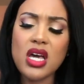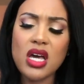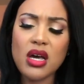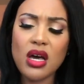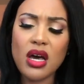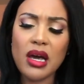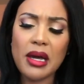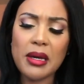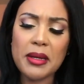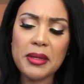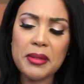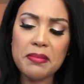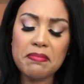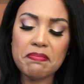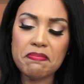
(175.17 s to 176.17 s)

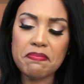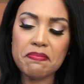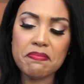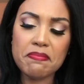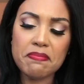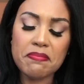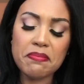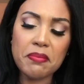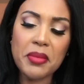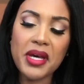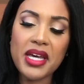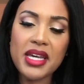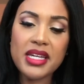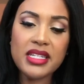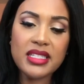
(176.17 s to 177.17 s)

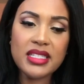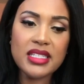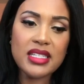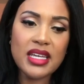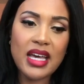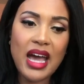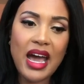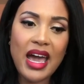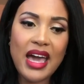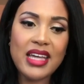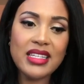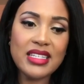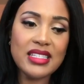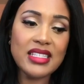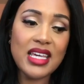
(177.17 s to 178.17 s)
But I had
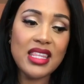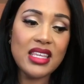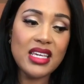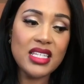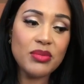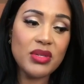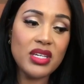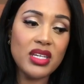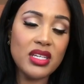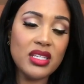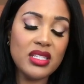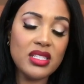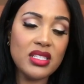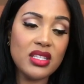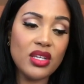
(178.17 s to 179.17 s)
to say this
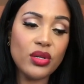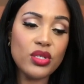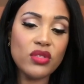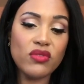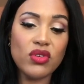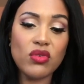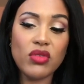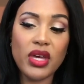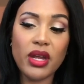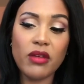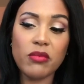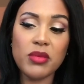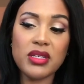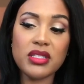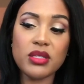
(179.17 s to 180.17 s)
because those of you that
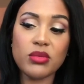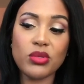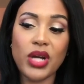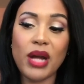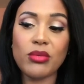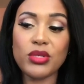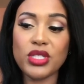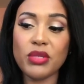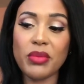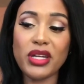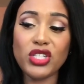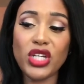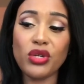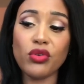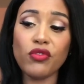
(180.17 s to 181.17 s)
have been subscribers to my
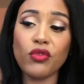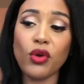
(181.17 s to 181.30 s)
channel for